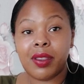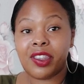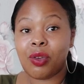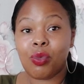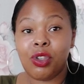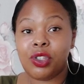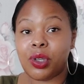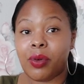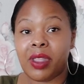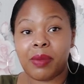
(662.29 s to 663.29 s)
They don't want you to
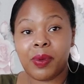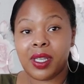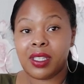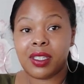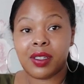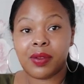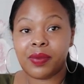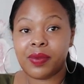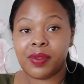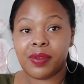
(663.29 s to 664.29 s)
go with that
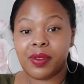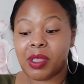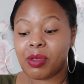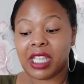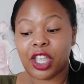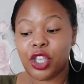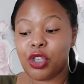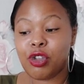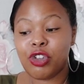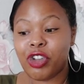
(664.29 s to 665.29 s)
person. There was like
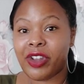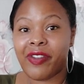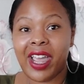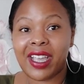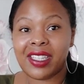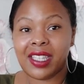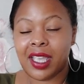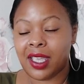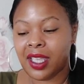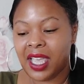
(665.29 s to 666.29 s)
huge red flags
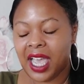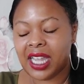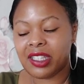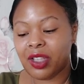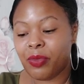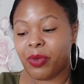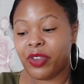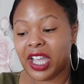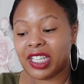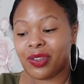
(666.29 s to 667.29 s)
there. And some of
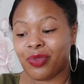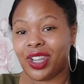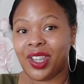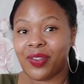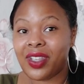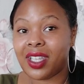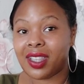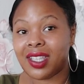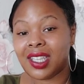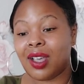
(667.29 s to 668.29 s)
you guys have really
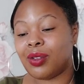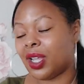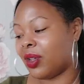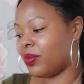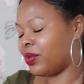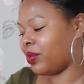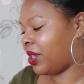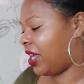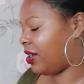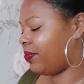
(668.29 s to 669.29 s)
figured this out now,
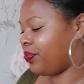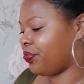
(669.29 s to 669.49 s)
okay?